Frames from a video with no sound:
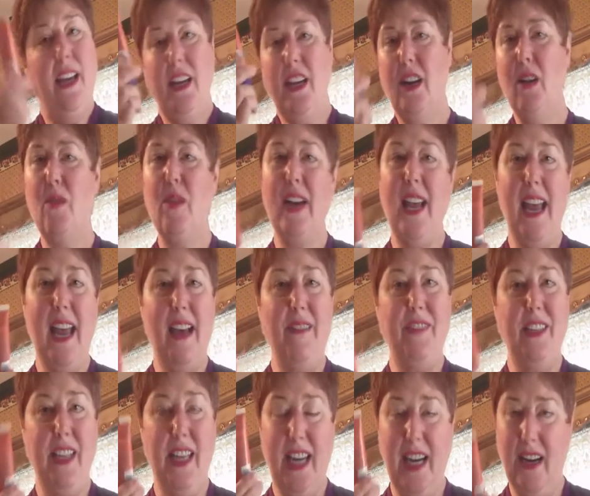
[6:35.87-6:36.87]
you don't want to
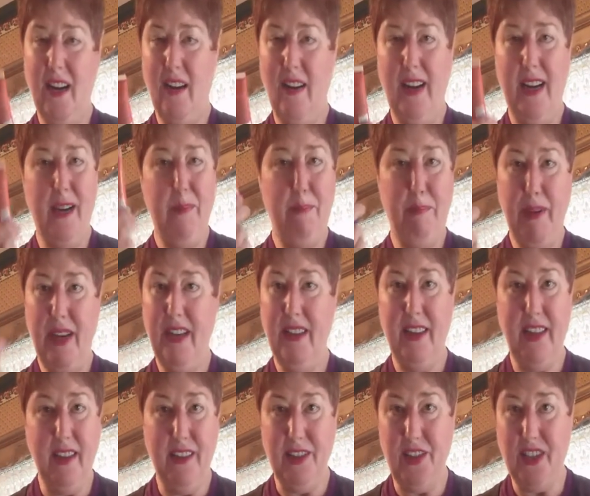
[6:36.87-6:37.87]
have to carry a big
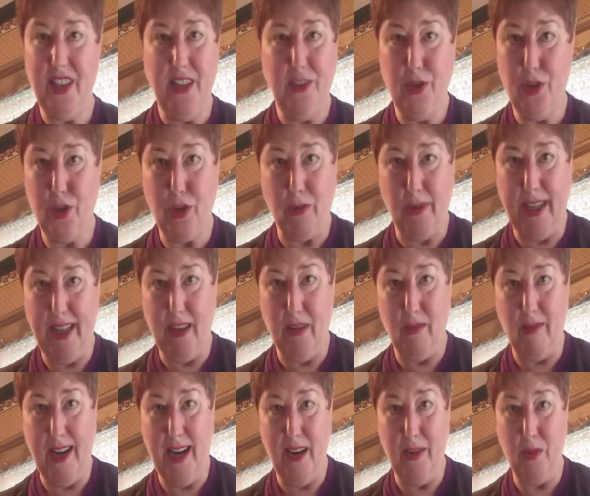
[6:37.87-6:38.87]
thing of sunscreen
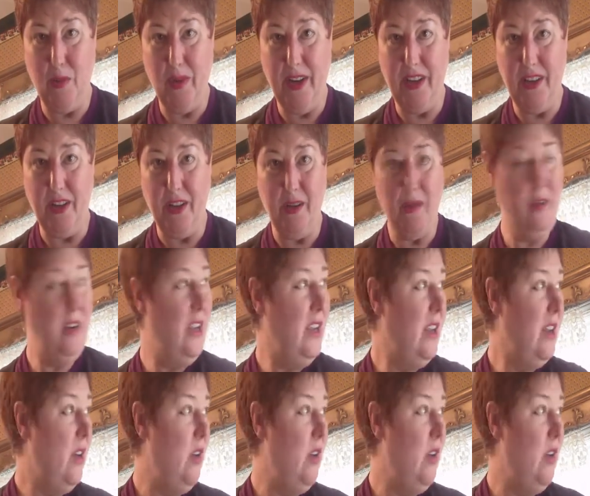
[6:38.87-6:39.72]
around with you